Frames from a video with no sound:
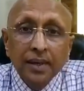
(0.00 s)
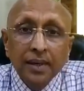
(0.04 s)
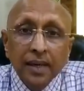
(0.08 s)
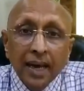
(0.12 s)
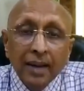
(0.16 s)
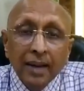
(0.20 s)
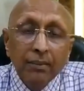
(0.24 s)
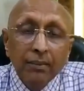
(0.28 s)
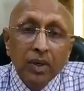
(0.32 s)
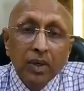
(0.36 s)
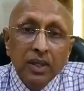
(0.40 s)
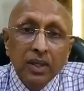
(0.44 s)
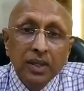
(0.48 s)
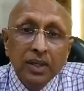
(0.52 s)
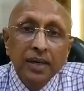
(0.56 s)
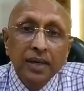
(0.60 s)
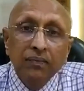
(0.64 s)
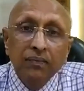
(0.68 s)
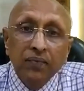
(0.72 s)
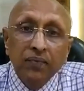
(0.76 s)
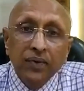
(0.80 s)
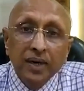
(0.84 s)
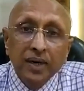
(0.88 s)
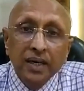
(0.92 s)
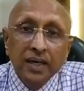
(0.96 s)
named
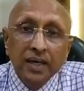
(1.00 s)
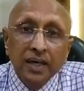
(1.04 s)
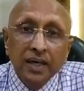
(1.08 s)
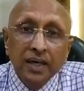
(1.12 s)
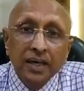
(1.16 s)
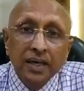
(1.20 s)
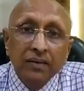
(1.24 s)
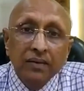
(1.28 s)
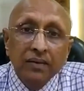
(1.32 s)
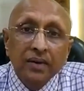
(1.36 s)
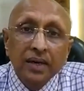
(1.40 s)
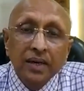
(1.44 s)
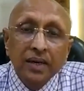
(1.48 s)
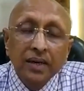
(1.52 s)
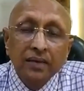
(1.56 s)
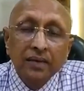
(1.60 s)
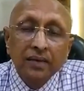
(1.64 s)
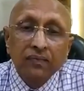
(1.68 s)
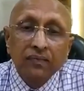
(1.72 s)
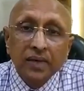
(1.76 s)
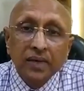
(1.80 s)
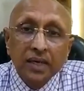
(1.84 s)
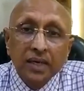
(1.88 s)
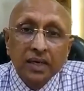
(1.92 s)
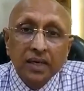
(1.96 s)
differently in
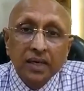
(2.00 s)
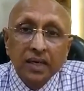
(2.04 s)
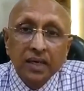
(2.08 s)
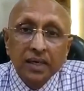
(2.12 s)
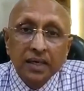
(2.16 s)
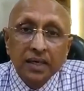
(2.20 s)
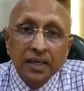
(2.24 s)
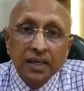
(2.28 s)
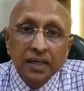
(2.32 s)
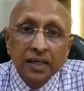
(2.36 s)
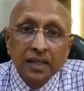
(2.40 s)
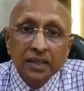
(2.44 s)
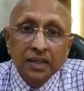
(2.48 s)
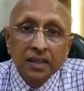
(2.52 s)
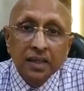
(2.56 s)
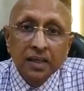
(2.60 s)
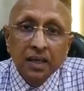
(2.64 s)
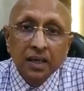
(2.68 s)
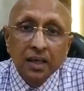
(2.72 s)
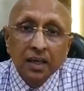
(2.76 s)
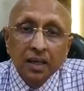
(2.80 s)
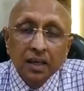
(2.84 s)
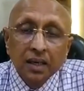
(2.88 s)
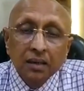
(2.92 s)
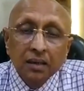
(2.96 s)
different countries,
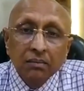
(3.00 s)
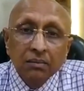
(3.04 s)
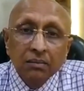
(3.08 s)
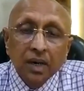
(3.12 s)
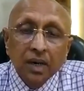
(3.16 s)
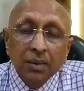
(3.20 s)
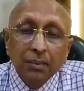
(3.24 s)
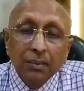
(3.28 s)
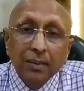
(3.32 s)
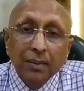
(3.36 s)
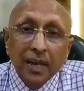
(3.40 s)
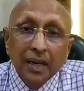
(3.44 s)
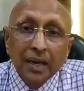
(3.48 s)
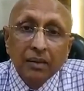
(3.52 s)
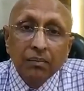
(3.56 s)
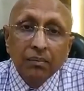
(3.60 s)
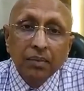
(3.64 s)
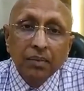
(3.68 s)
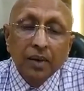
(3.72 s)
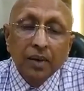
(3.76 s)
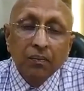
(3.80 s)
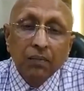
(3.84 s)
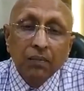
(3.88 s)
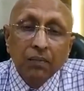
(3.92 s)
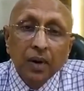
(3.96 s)
but many
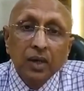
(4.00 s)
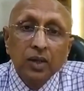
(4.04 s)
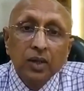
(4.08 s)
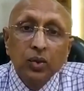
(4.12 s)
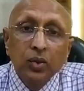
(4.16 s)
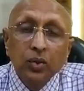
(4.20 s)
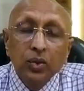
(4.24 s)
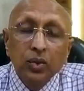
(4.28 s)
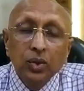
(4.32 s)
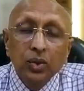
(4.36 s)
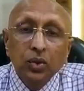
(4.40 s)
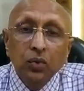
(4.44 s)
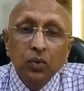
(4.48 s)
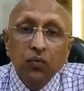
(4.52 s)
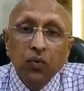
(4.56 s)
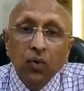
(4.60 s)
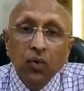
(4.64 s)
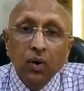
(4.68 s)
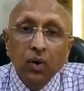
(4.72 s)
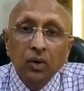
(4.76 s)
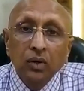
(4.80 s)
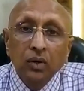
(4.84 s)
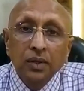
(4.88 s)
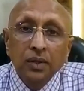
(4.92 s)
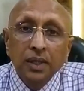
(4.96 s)
people used to
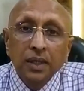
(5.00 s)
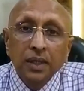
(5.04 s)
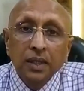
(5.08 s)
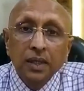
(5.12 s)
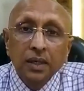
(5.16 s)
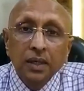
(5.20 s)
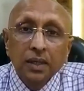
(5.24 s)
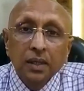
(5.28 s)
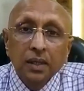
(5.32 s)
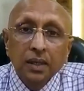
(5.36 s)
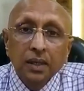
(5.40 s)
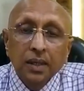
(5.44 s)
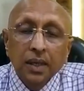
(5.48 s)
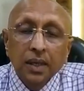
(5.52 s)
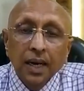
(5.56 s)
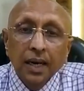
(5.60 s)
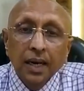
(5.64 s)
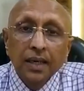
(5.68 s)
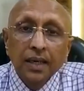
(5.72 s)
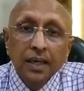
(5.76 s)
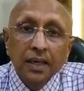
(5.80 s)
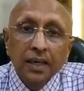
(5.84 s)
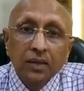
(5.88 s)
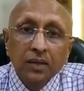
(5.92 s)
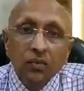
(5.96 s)
follow you,
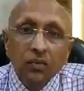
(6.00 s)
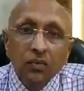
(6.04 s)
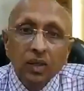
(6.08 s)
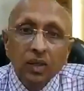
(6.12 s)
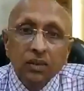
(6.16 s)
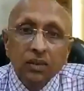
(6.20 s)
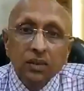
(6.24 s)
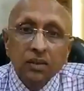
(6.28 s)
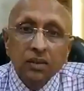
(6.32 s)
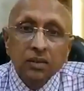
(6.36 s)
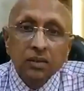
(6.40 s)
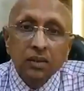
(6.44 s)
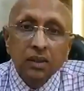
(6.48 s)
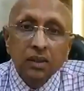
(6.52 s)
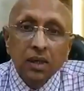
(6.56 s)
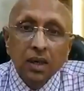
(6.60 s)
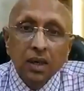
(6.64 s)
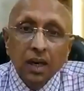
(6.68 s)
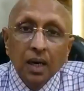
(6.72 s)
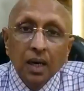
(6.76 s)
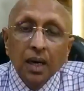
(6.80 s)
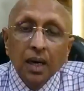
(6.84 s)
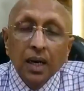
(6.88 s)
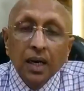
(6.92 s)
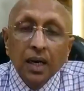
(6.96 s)
and it works.
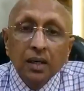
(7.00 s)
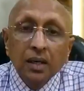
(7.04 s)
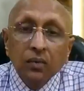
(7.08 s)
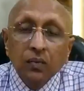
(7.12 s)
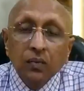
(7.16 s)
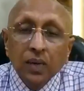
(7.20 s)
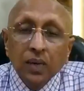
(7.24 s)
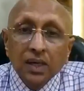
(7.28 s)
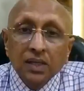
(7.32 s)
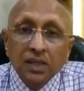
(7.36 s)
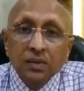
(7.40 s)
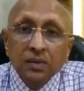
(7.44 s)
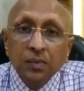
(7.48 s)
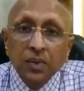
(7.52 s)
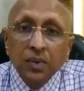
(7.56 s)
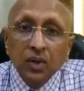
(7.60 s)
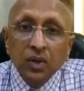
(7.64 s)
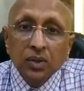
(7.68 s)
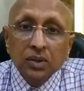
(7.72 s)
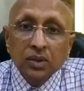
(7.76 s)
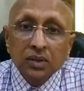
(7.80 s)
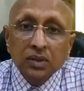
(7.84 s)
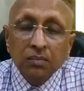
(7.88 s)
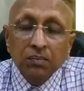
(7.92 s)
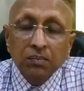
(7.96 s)
It works
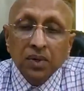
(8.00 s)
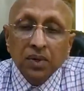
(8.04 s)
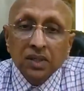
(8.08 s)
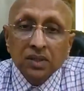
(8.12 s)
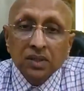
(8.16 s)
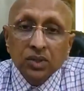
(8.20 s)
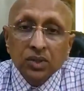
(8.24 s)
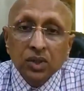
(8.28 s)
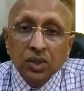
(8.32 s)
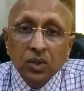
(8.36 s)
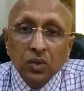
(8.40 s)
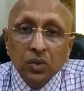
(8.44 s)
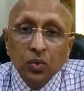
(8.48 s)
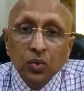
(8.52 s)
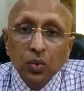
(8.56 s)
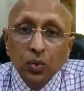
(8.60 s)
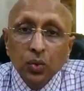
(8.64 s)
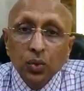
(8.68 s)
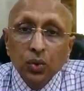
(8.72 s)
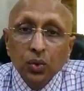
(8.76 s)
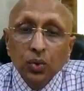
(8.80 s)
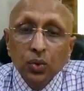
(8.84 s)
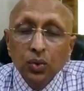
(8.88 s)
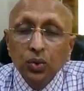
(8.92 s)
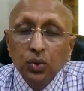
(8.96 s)
because the person who
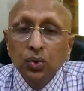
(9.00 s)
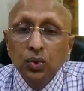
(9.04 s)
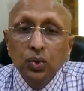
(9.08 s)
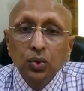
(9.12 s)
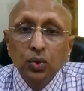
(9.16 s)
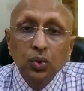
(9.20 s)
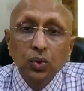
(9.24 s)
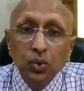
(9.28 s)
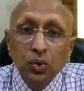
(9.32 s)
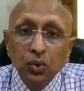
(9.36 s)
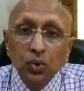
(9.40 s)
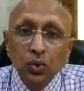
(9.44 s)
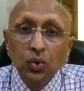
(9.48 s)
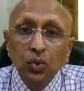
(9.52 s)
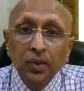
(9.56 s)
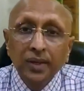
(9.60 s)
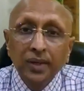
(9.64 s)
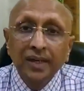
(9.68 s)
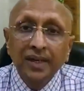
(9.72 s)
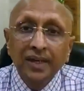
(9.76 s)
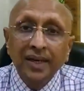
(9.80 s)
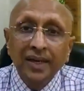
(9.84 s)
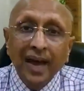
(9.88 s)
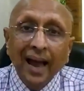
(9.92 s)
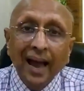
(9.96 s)
used to do
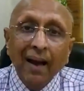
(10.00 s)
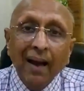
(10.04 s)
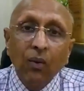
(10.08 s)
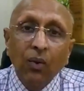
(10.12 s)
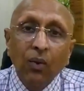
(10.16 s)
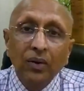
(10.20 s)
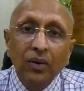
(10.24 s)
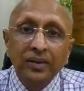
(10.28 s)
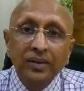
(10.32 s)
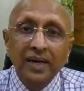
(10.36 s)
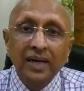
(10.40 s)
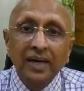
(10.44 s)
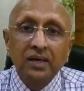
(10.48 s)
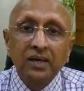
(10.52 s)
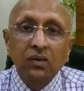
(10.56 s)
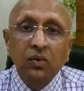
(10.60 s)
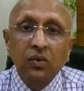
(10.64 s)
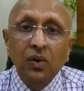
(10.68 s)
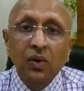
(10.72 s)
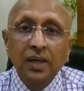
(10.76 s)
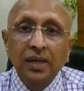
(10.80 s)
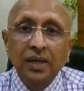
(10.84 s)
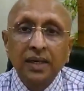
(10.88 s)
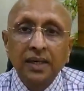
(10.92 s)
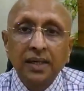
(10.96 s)
it have that
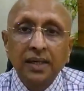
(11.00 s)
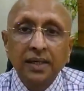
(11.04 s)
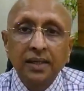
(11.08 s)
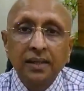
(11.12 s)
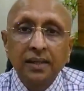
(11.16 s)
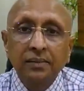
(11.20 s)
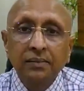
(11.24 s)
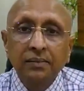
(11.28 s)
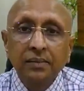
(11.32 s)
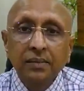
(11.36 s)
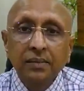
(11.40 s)
quality